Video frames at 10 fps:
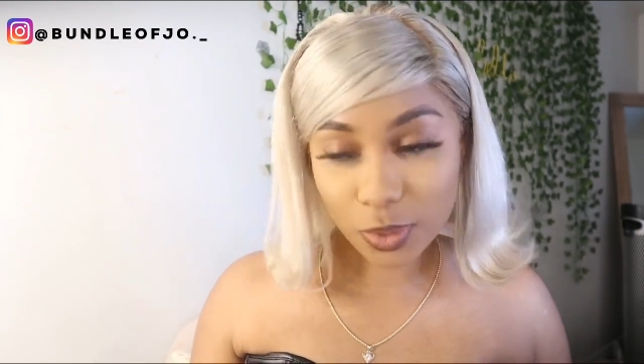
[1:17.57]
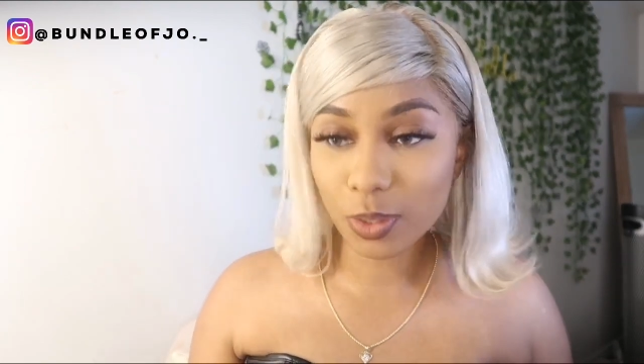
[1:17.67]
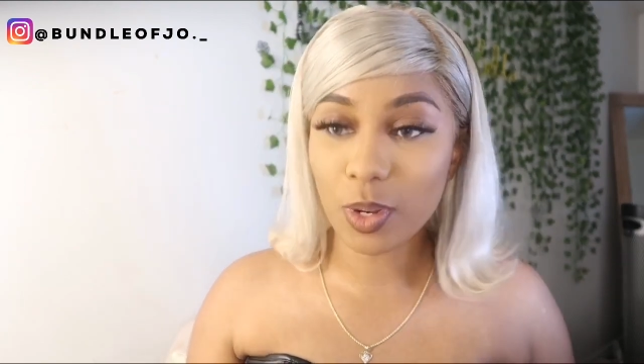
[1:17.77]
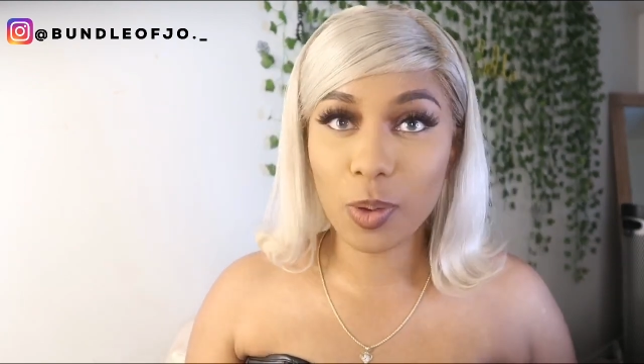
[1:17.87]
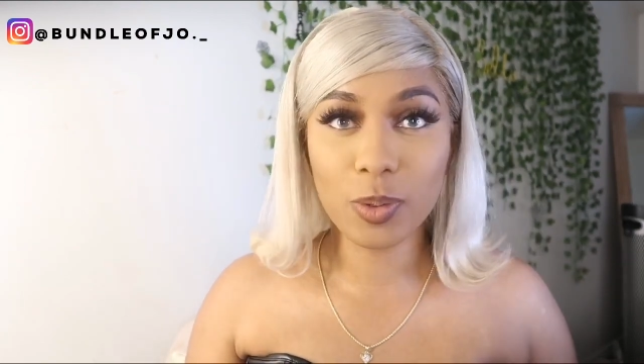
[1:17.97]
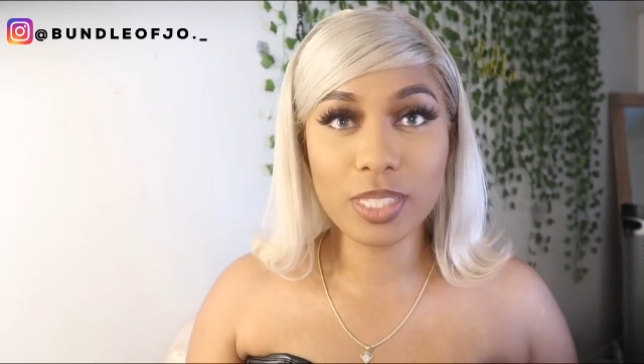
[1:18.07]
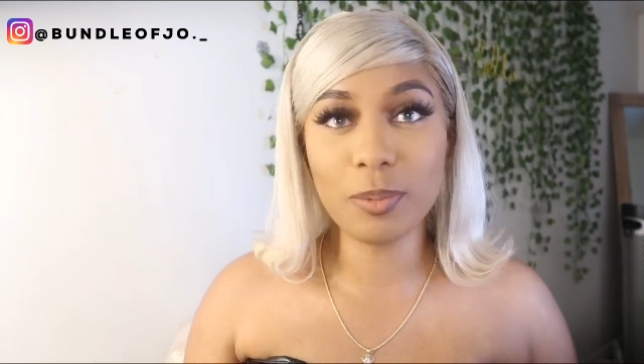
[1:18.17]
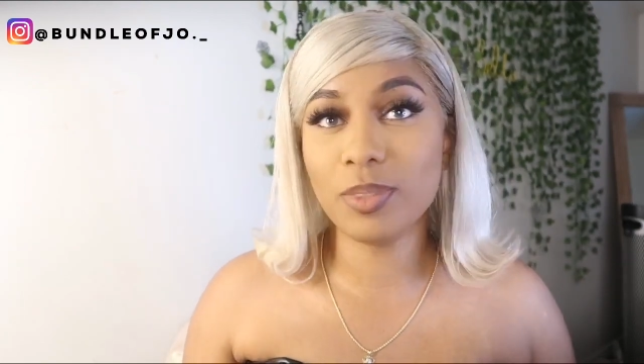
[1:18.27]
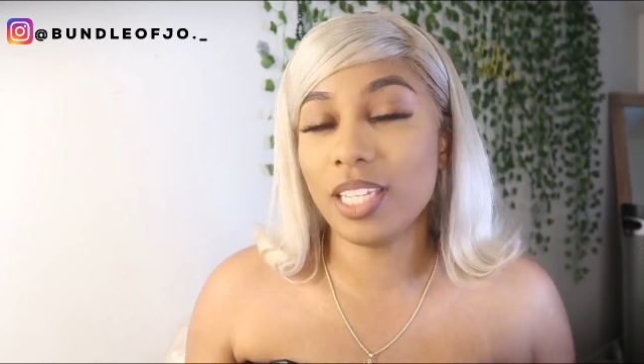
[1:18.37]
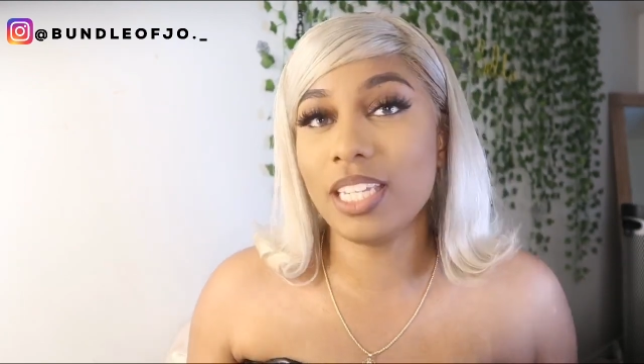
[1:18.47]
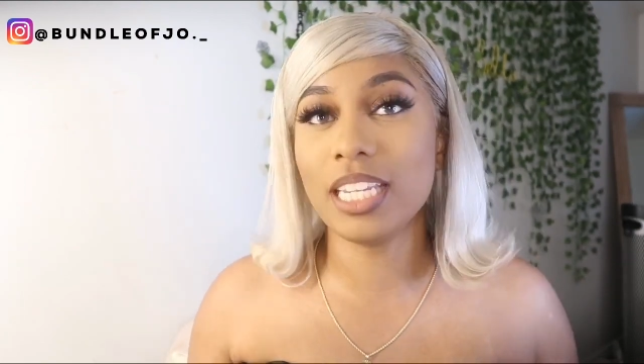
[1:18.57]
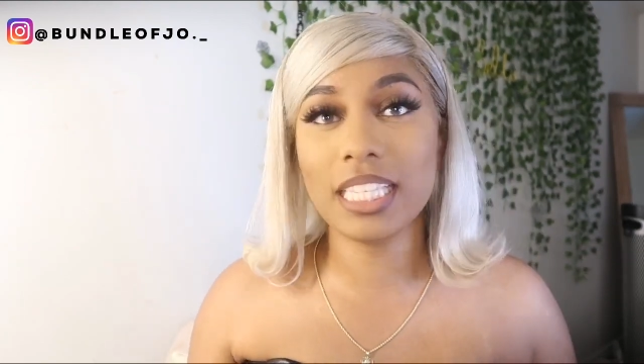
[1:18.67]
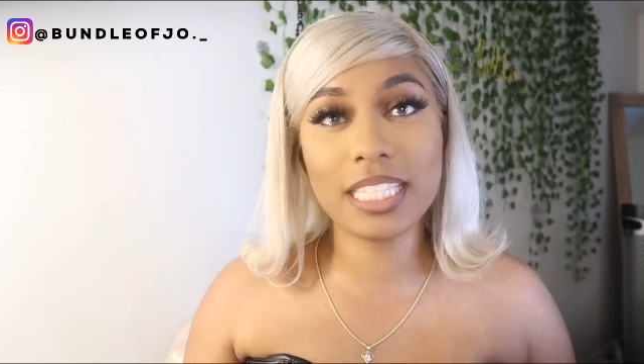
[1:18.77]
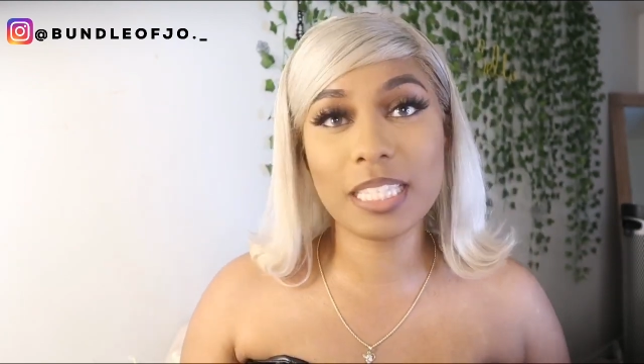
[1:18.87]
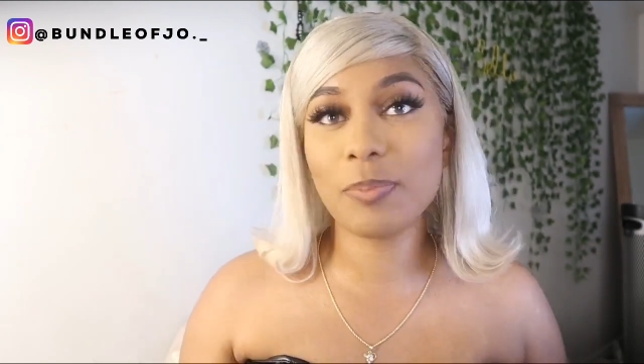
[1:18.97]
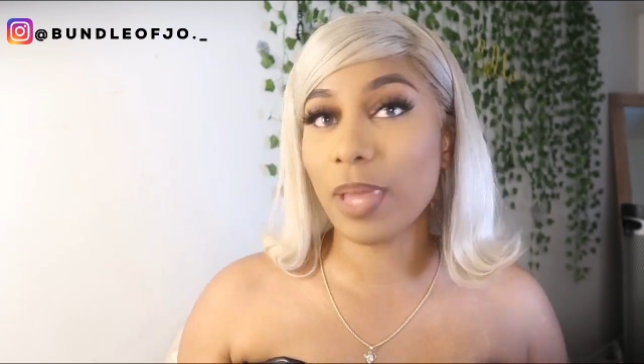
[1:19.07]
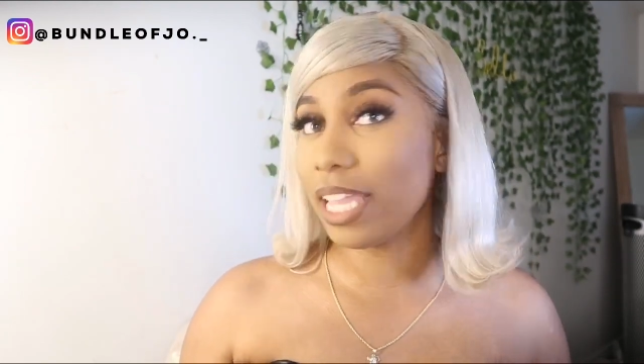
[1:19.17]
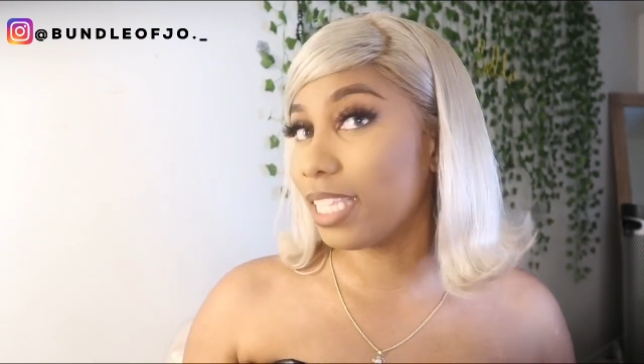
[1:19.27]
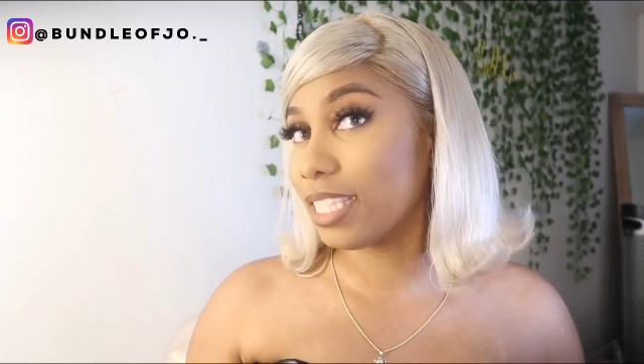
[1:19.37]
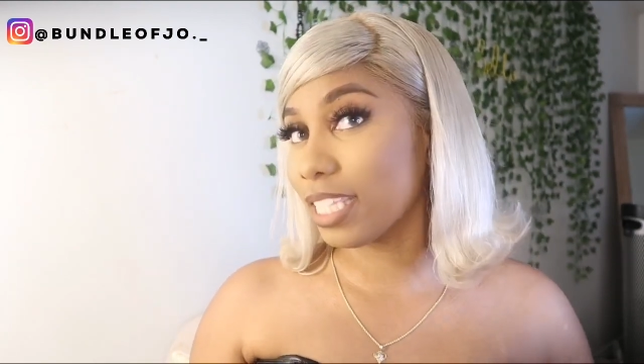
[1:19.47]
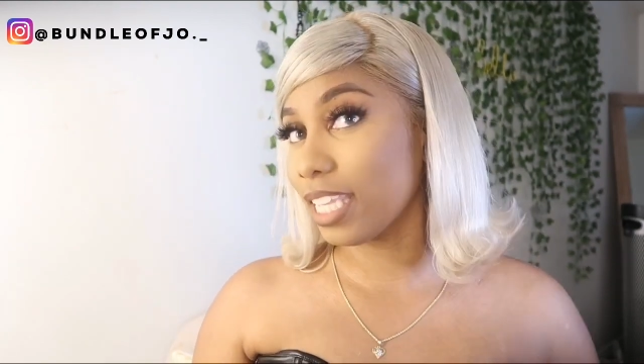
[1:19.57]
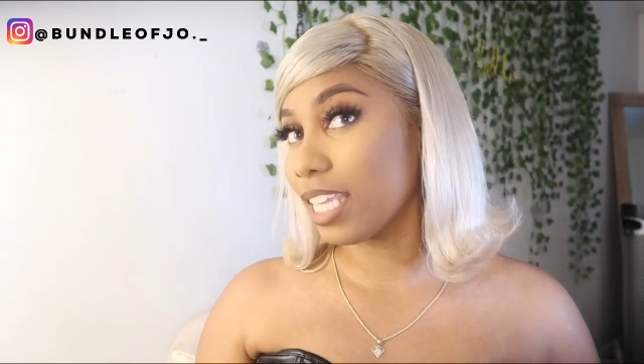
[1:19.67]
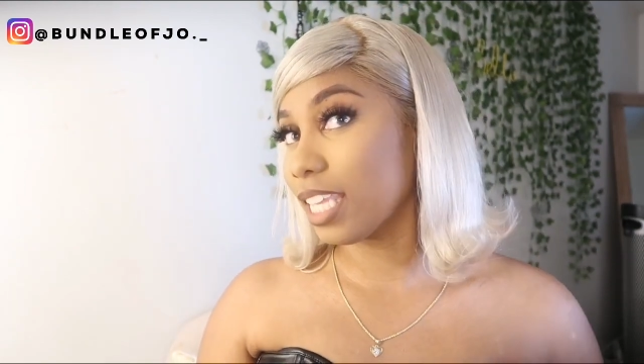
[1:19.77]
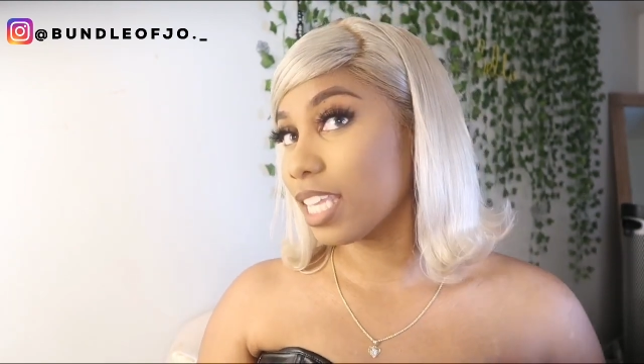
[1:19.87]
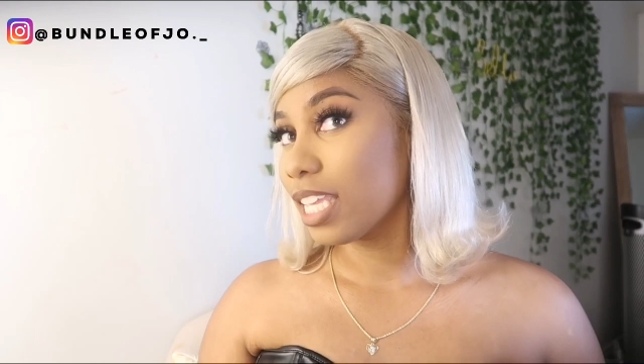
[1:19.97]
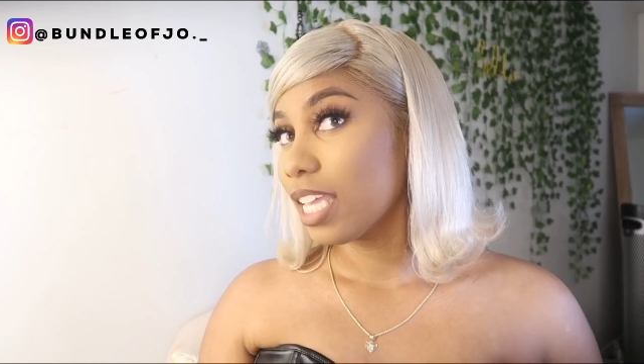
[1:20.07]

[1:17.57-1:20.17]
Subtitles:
you know, something spicy